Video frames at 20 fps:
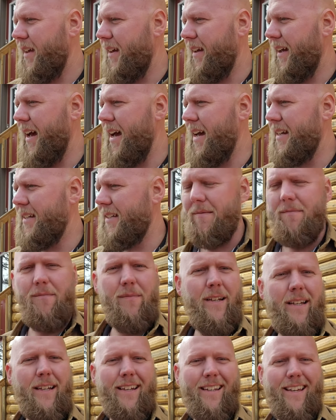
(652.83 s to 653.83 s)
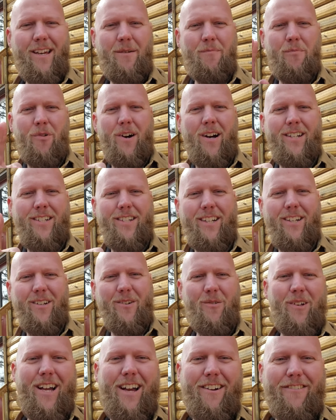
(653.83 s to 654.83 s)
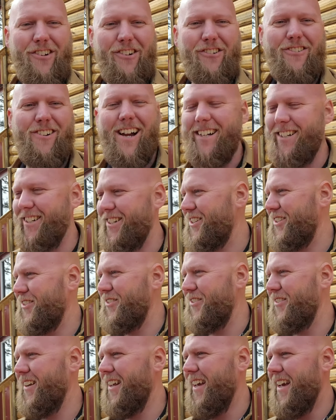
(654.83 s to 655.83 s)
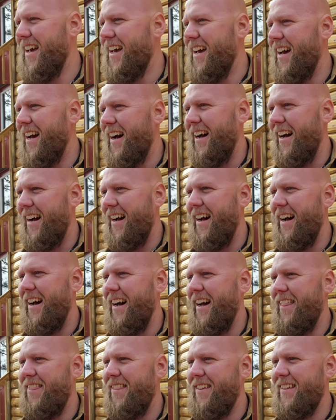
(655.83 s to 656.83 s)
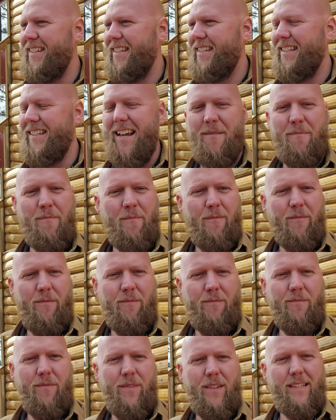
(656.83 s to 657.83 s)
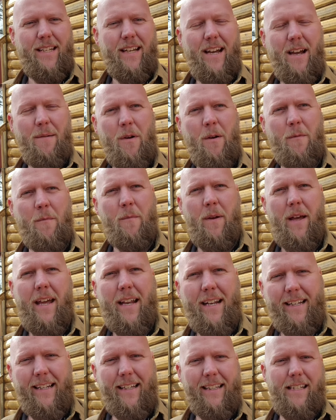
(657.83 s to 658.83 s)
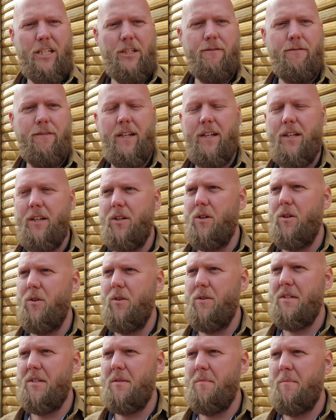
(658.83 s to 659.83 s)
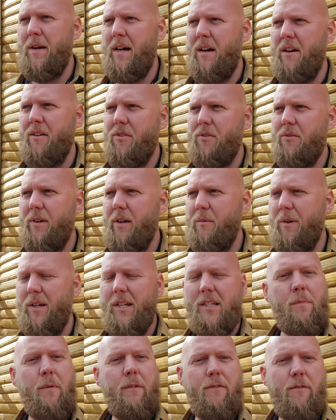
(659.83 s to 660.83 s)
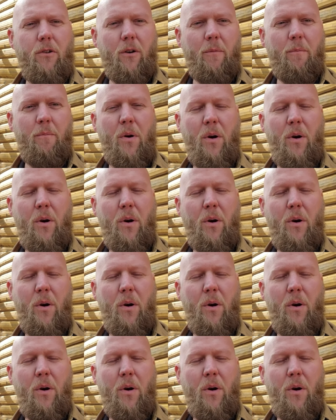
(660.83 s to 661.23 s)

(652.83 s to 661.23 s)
guys, keep watching. We'll have a garage soon. Uh, this, I'm, the time I'm editing this video is about three weeks before it